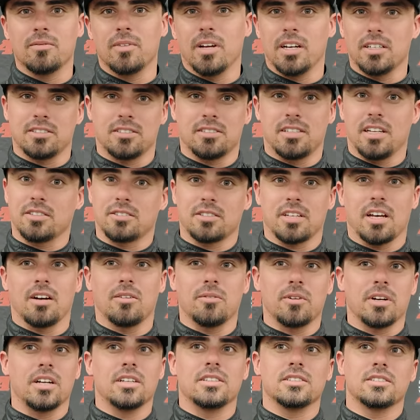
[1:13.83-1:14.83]
that's kind
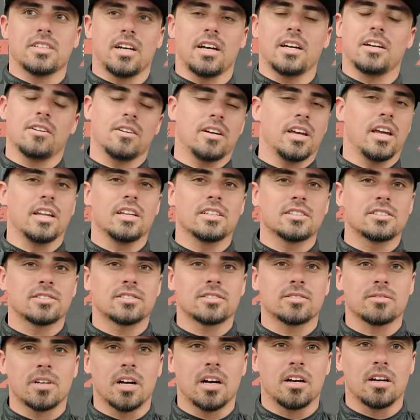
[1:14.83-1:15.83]
of when I decided, okay, this
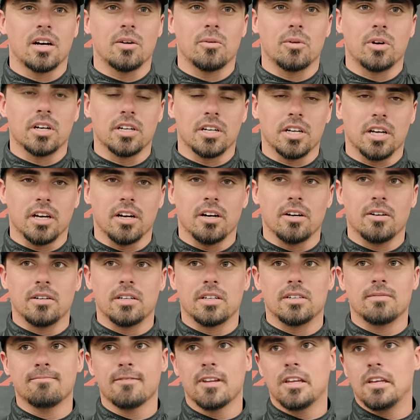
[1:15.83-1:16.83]
is the route I wanted to go.
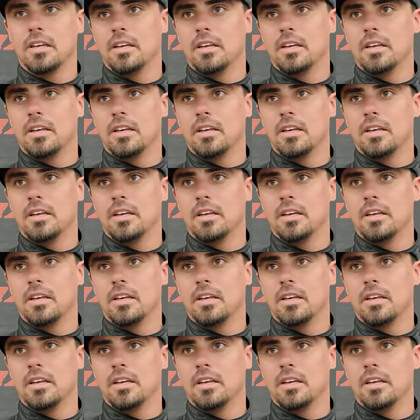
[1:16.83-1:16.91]
And